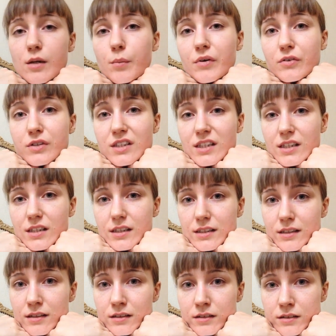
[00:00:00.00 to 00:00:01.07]

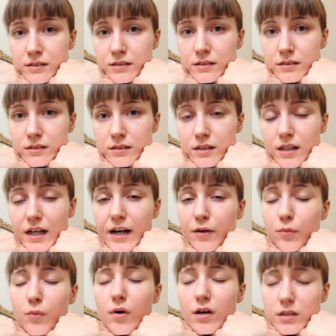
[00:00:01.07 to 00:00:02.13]
Butiken. I
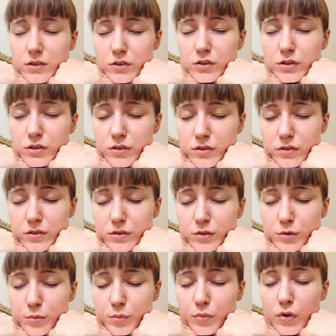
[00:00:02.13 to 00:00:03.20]
want
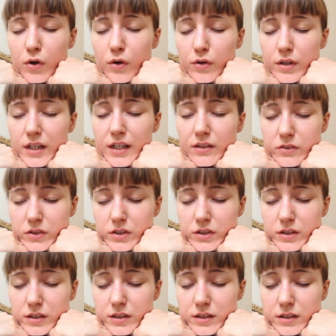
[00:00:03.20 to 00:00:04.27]
to
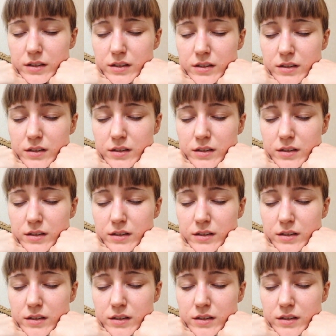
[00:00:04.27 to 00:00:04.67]
pronounce it